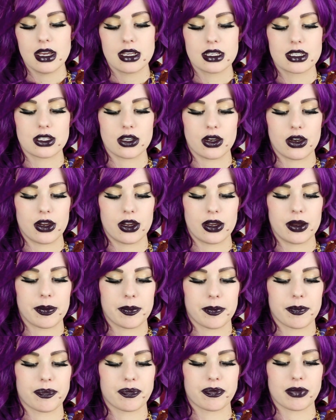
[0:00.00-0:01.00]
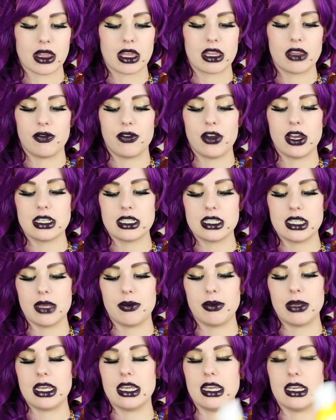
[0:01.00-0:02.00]
So the first
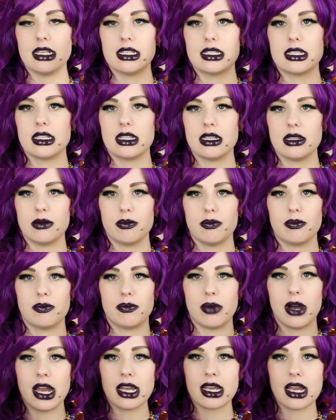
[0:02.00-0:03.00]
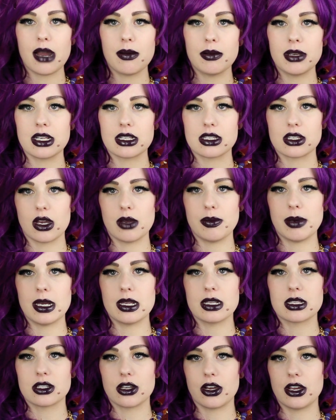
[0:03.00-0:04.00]
tip is bicarbonate
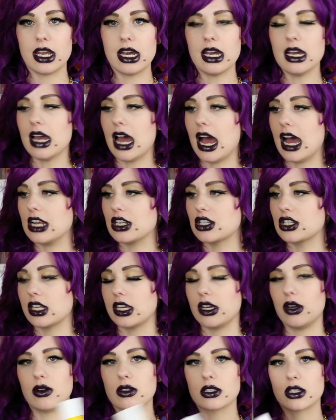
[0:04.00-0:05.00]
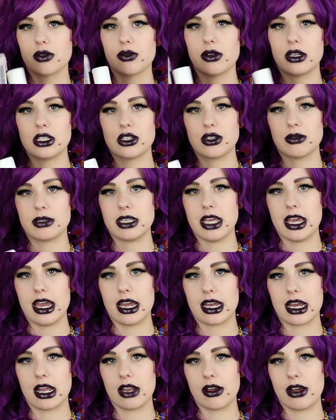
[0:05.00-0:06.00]
soda actually also really strips your
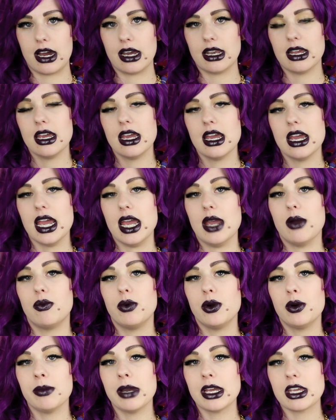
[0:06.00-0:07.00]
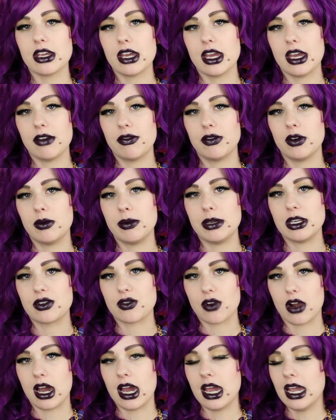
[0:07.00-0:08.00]
hair colour out. It will make your hair feel a bit
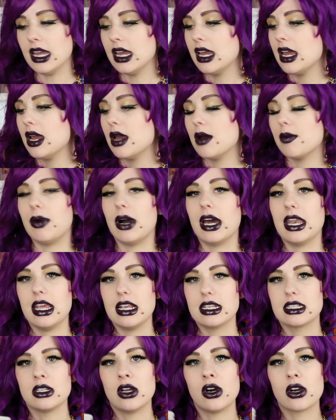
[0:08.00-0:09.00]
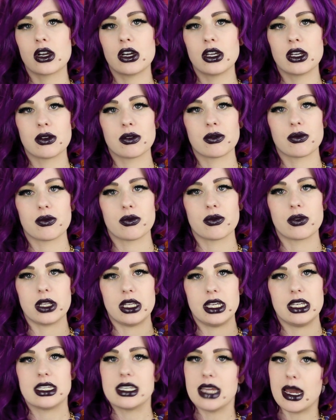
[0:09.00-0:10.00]
dry, but it's not going to
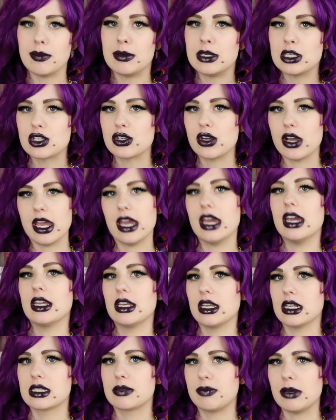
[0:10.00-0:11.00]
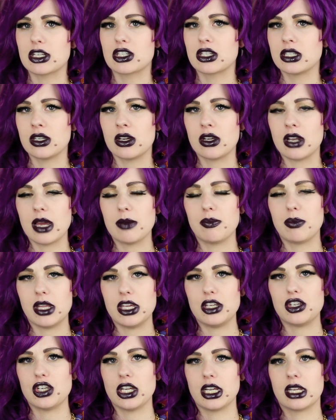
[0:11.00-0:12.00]
really damage your hair, especially not like
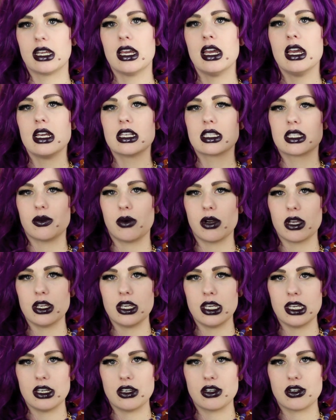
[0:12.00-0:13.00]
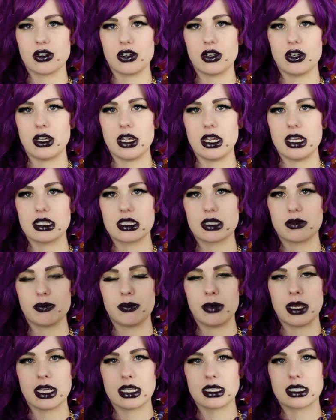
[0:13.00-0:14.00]
bleaching. So what you need to do is
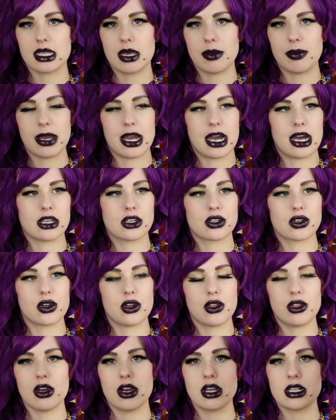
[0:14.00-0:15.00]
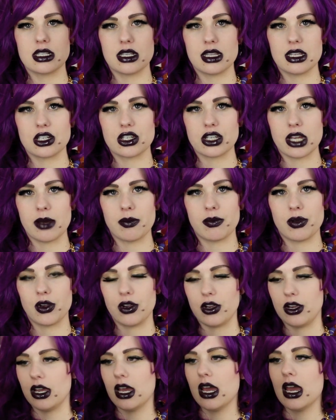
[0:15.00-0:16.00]
mix about 2/3 of the
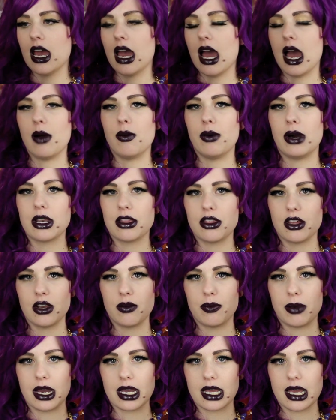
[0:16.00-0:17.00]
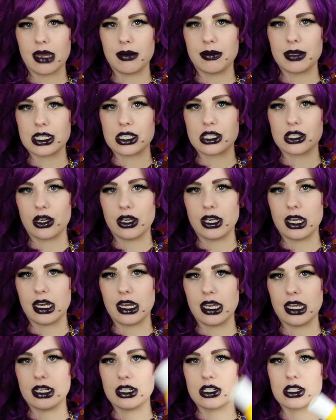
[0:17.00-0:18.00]
shampoo and 1/3 of bicarbonate
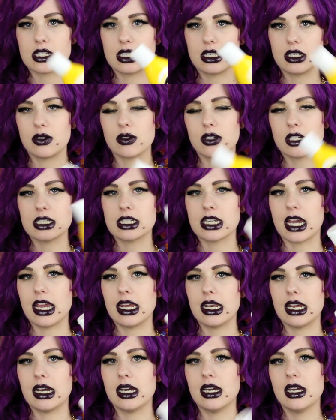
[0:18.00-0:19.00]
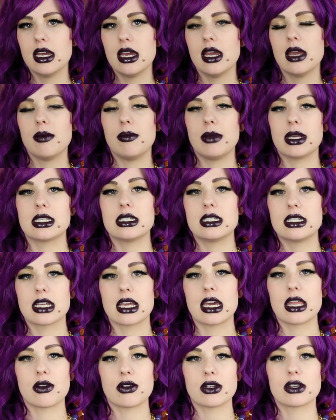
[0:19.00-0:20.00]
soda in just a little container, mix it
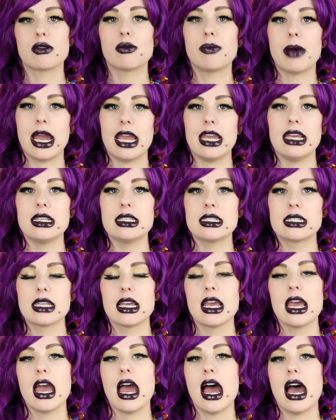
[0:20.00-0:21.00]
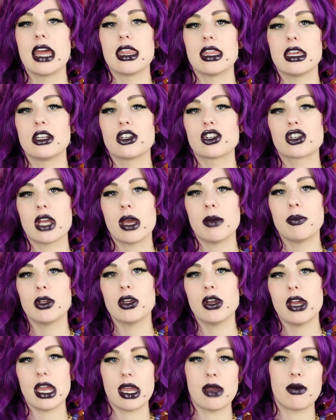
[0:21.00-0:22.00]
together into a paste, and then shampoo
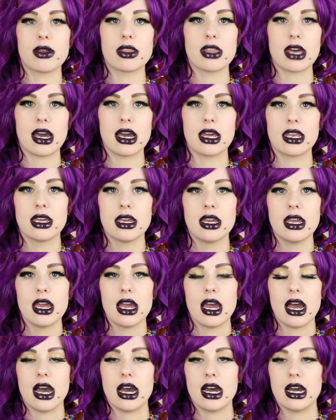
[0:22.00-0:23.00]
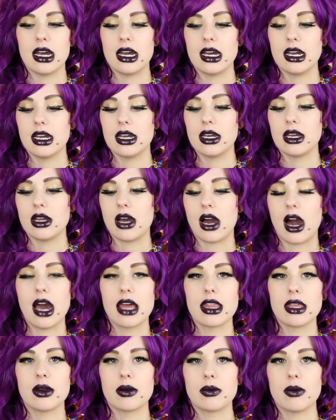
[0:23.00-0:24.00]
your hair with that
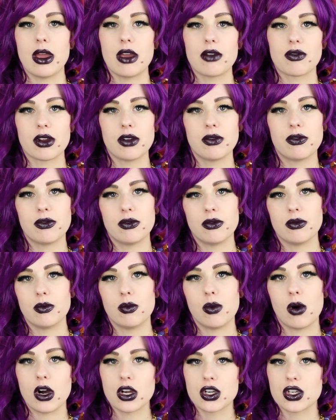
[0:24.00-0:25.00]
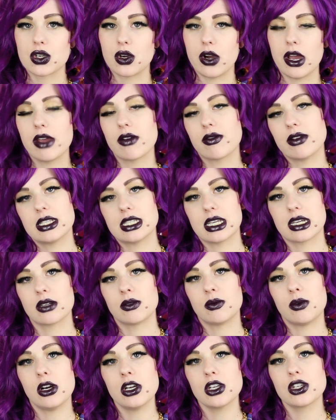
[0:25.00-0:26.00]
either every wash or every
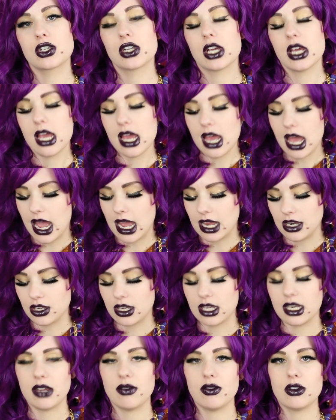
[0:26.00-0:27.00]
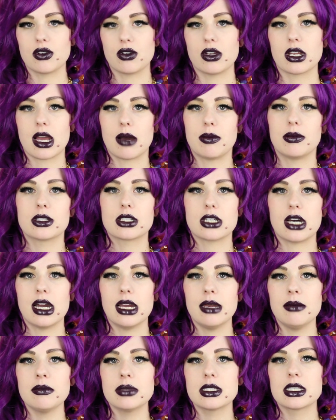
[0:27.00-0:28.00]
second wash, and you can even do it a couple of
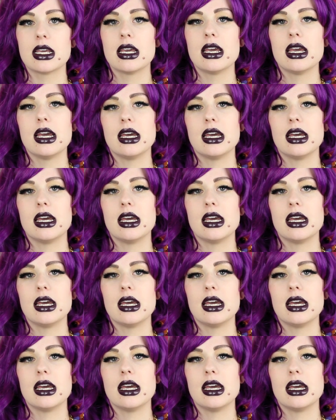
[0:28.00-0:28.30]
times.